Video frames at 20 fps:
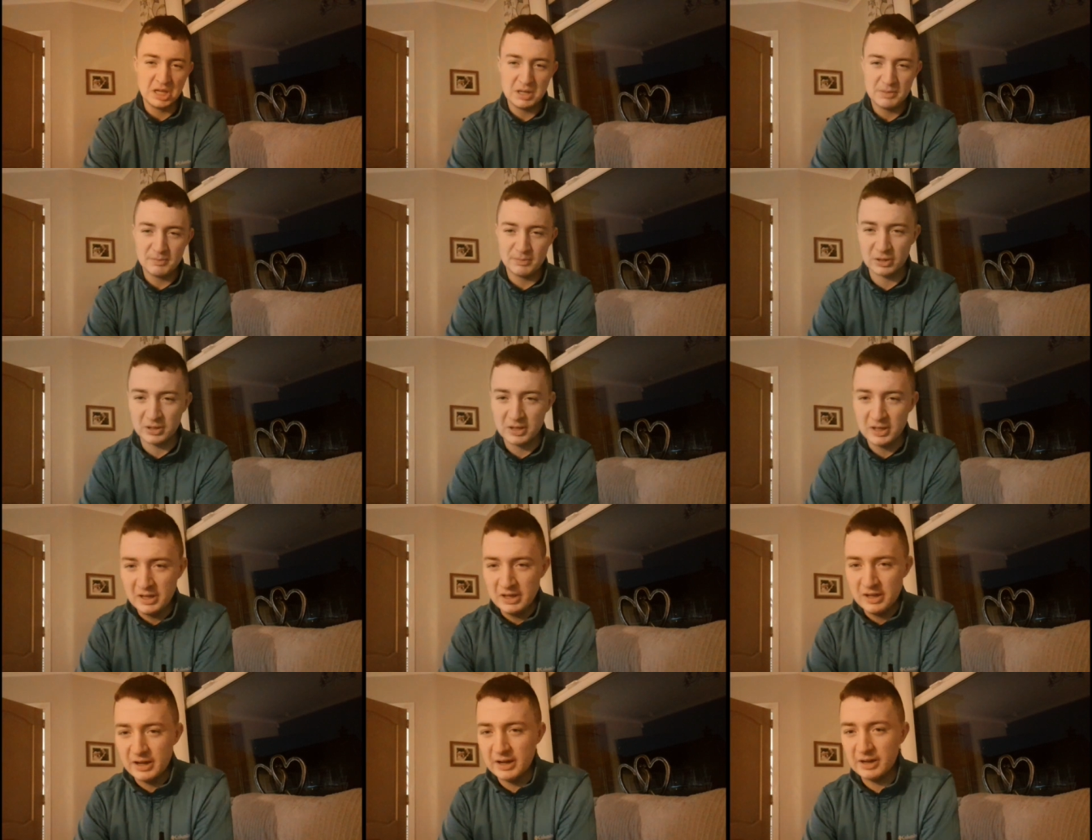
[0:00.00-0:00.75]
But
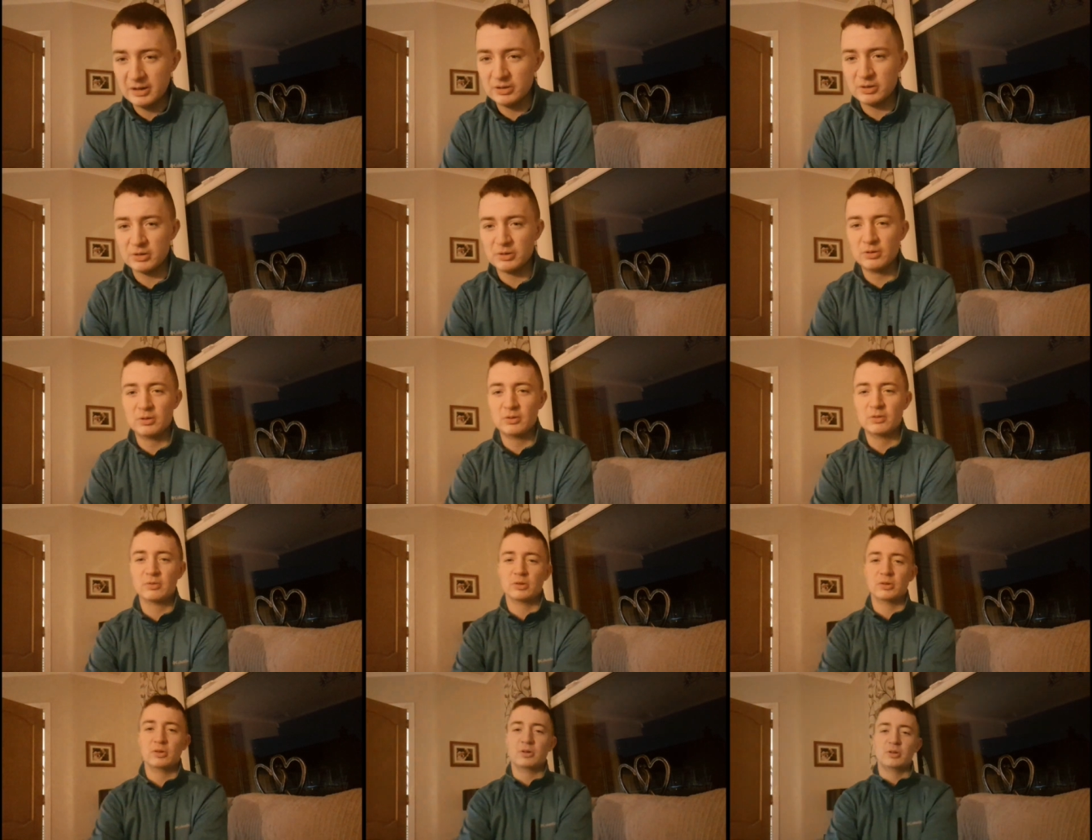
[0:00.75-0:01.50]
I'm going to go
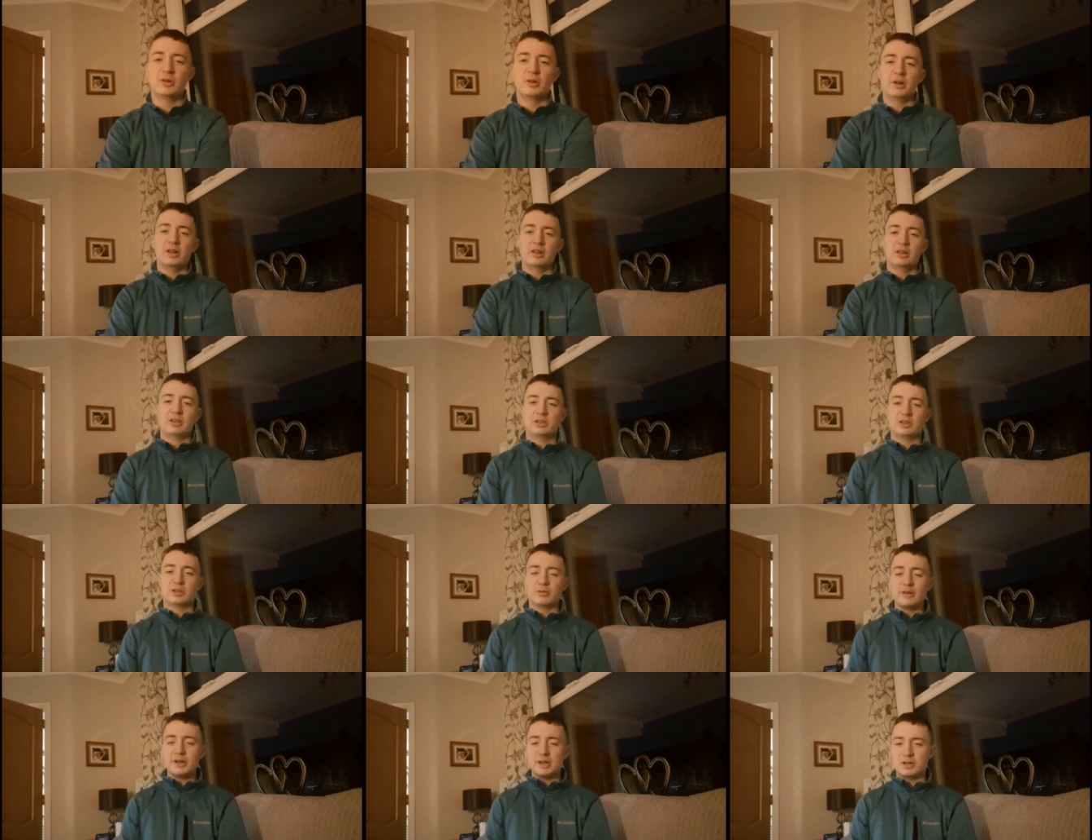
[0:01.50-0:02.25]
for a
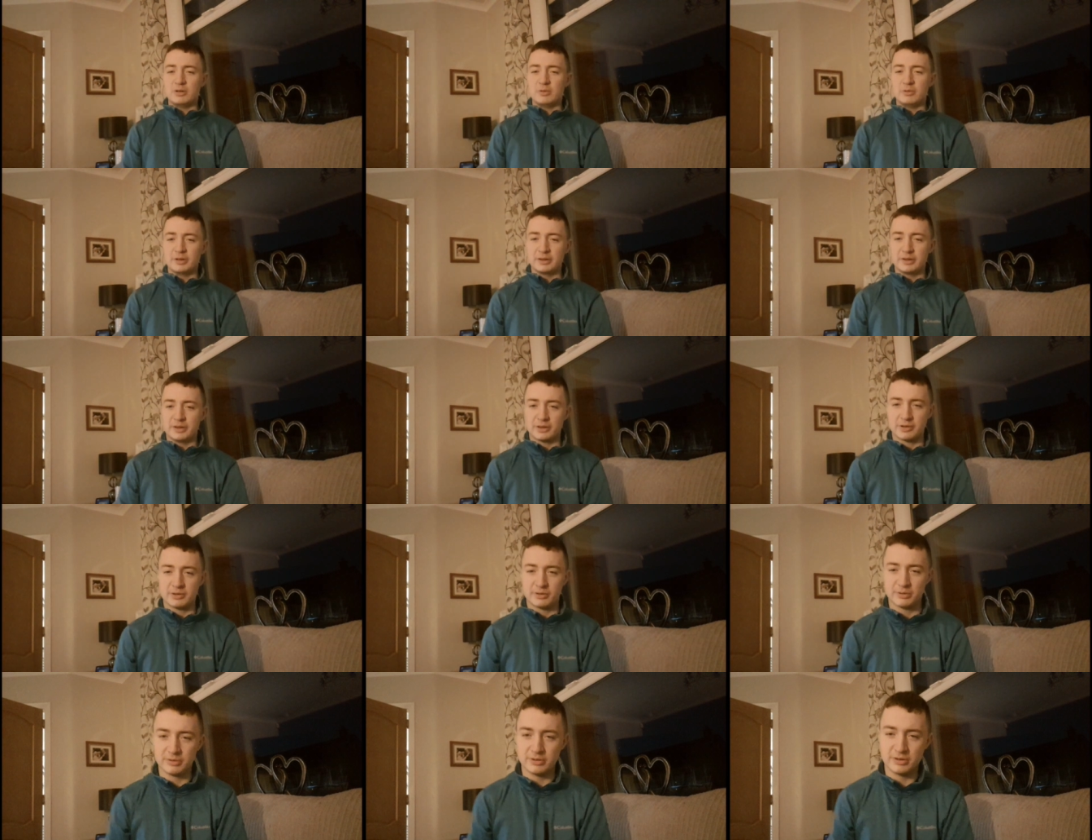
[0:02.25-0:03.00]
3 0 into the
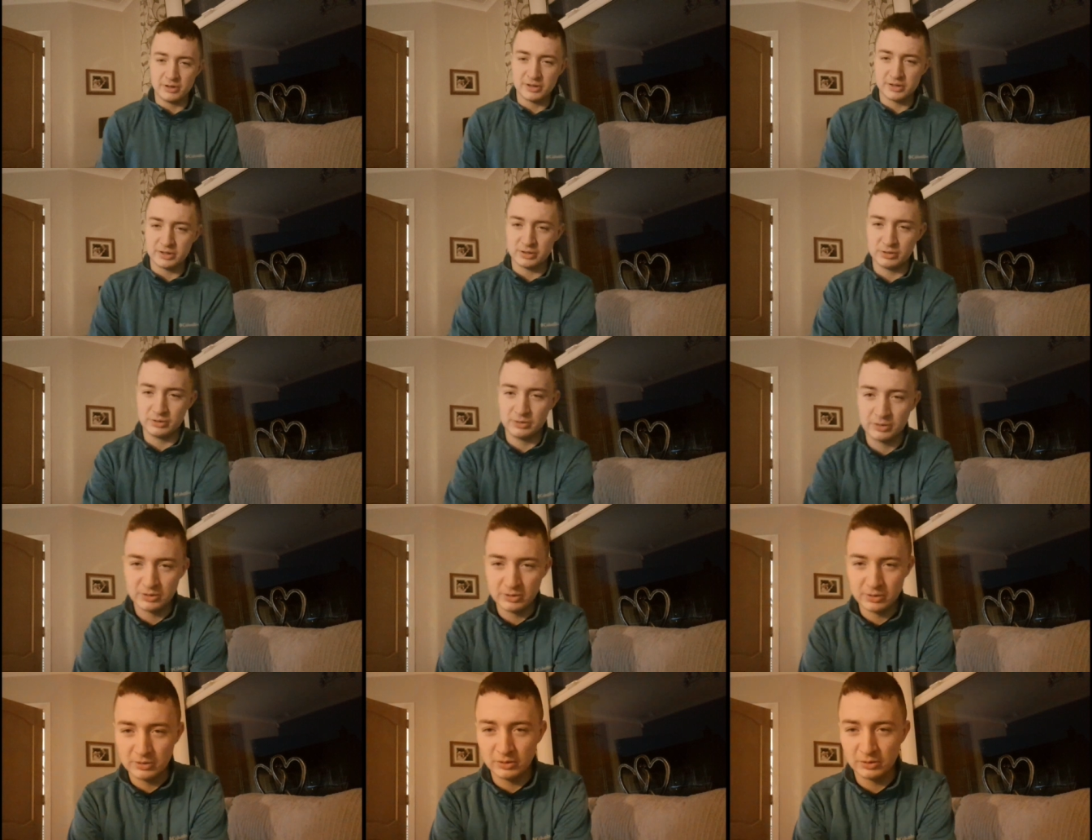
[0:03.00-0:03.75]
Crues. I'll go
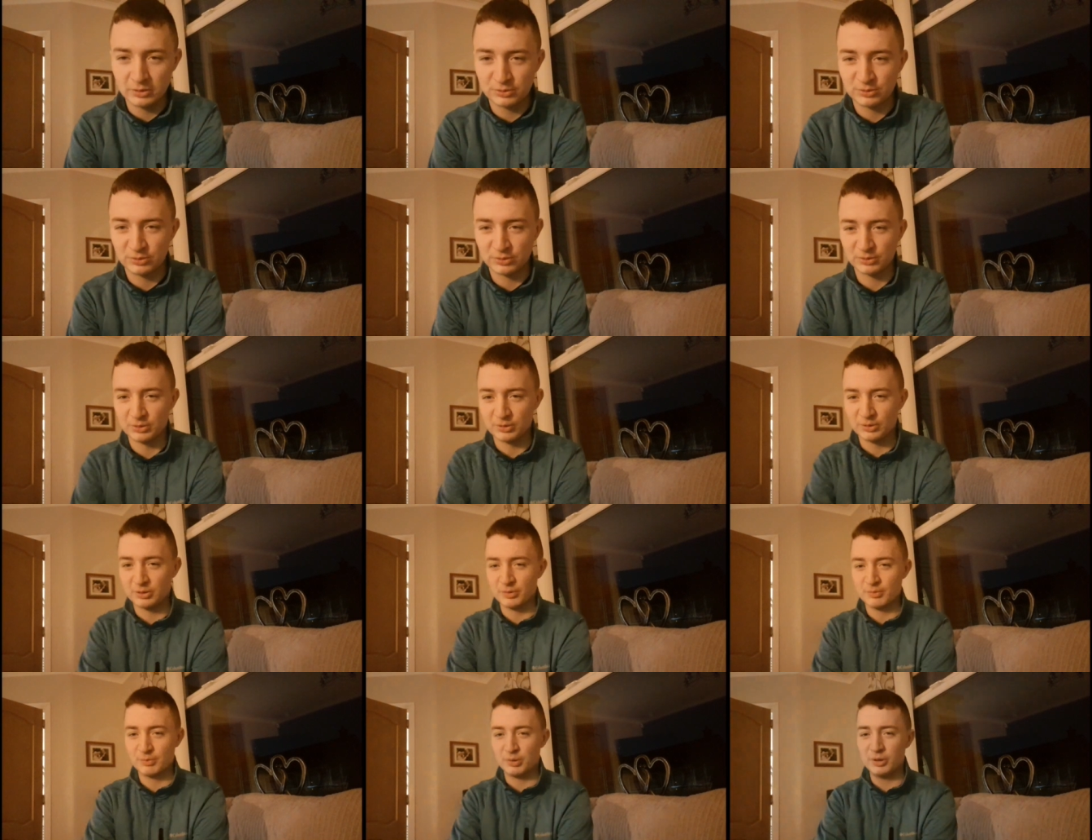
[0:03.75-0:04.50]
goals
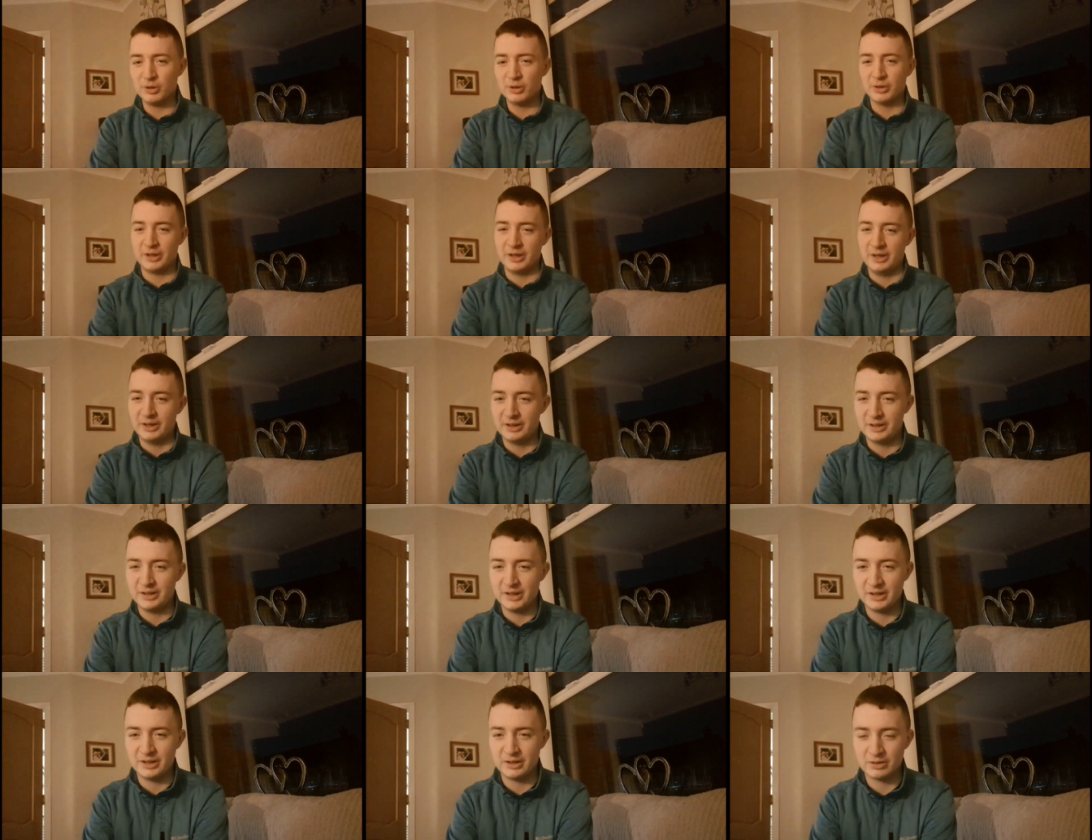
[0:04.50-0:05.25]
for Paul
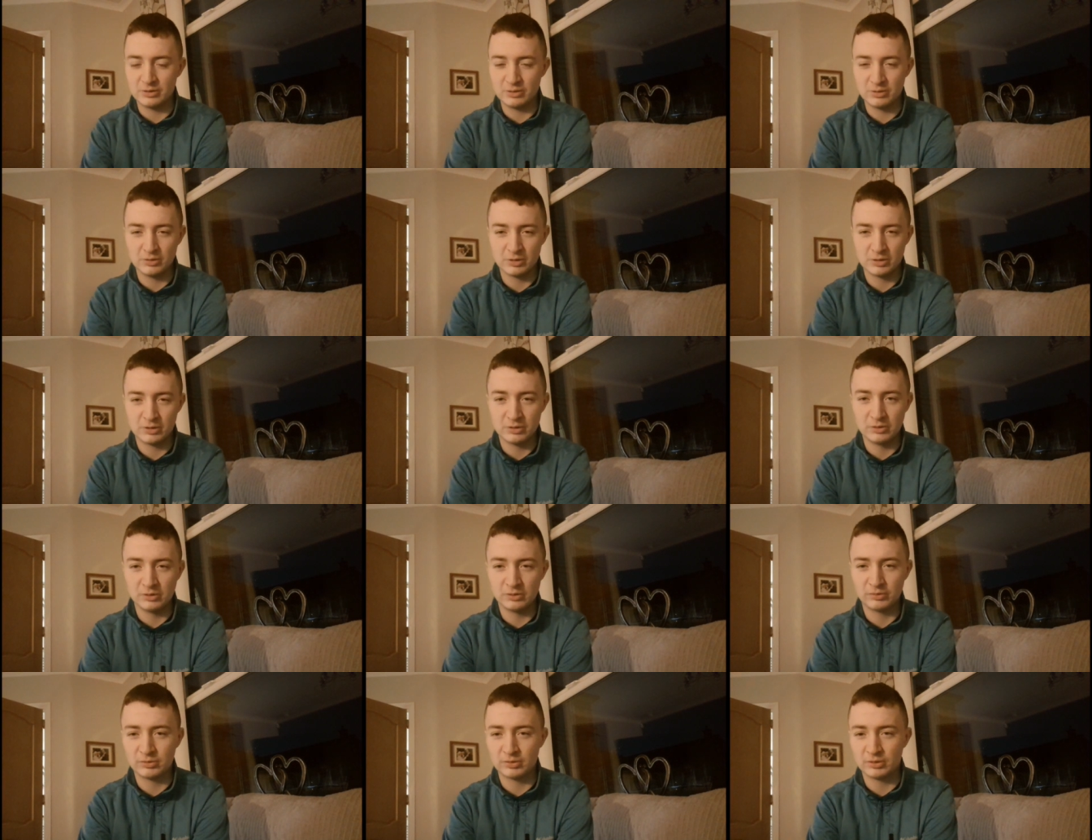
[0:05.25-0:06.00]
Heatley. I'll go
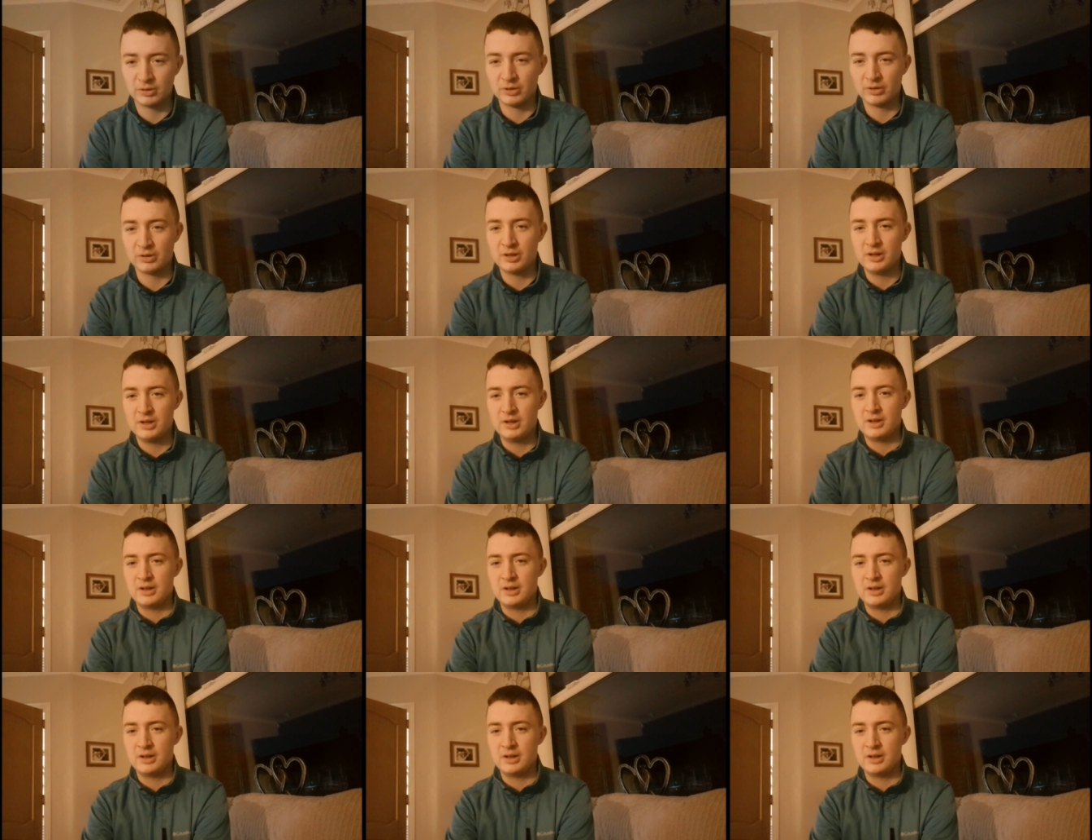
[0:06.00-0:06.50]
goal for,